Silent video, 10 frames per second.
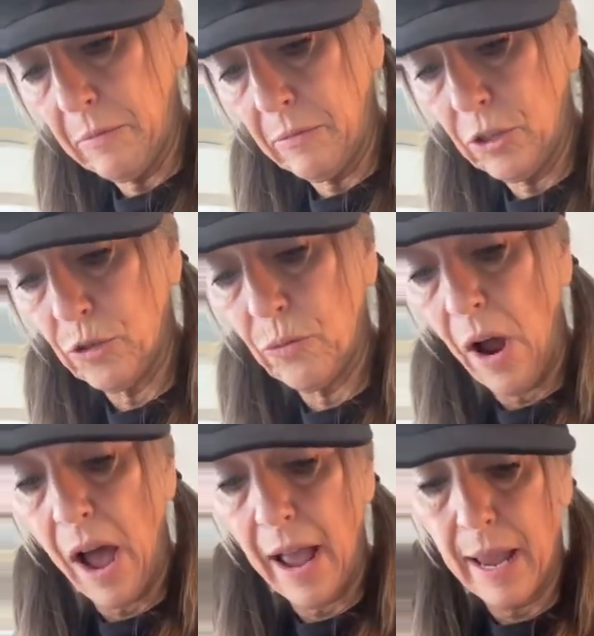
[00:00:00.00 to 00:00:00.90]

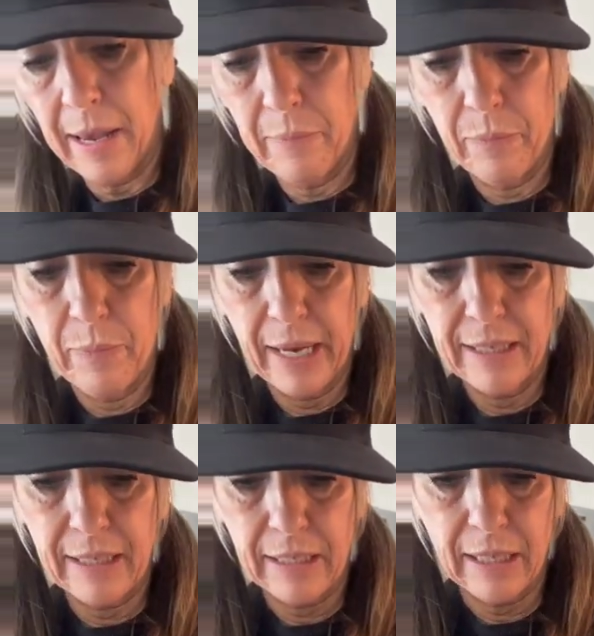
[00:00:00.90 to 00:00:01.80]
dry
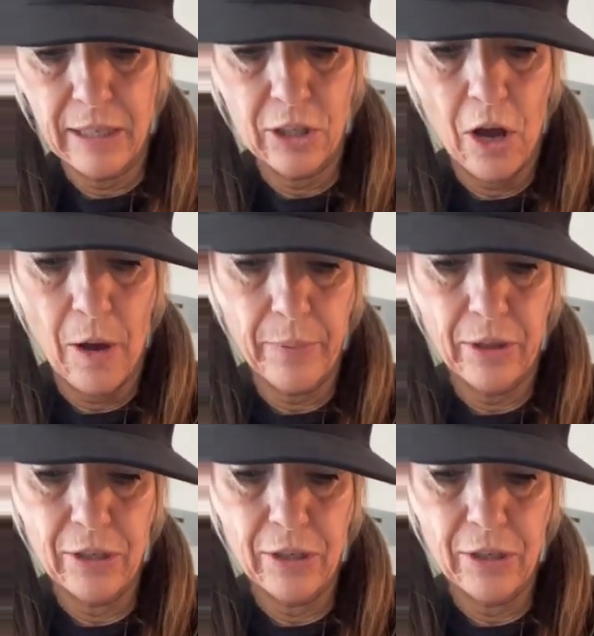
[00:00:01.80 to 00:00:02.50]
bits to the top of the